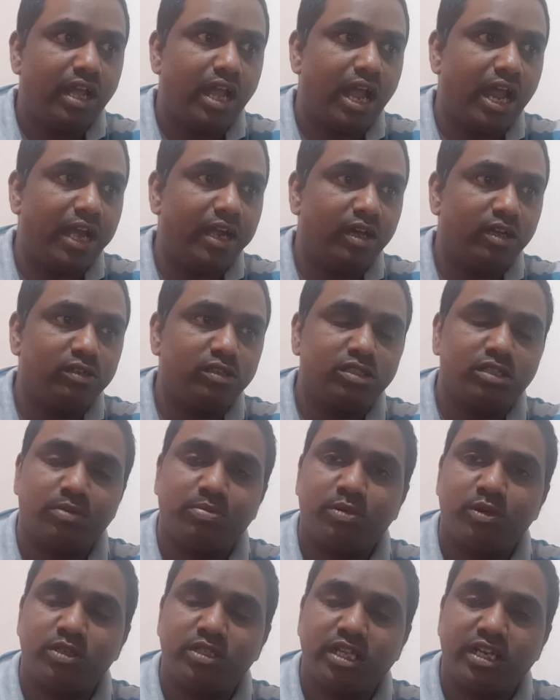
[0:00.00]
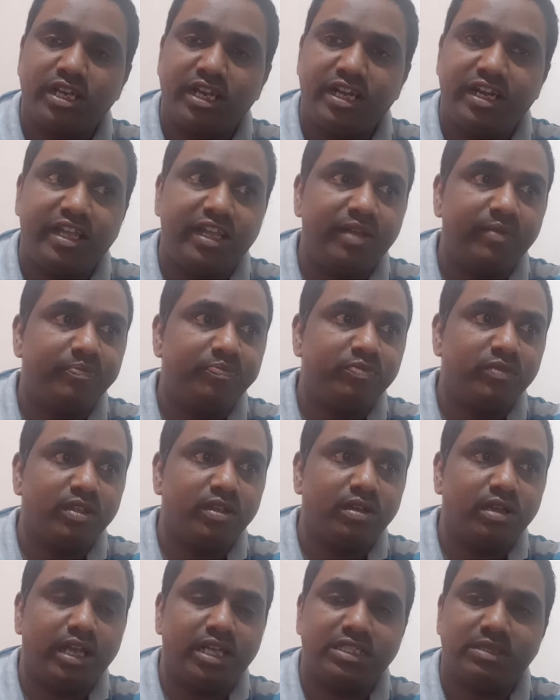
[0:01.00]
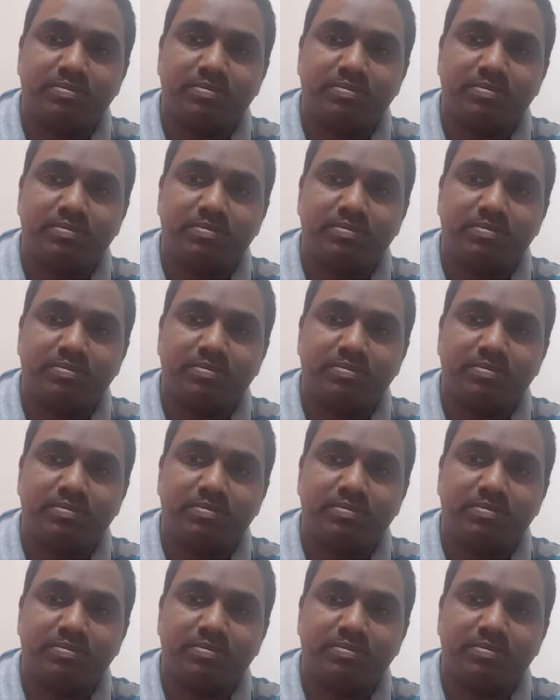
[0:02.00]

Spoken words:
and also support the needy as a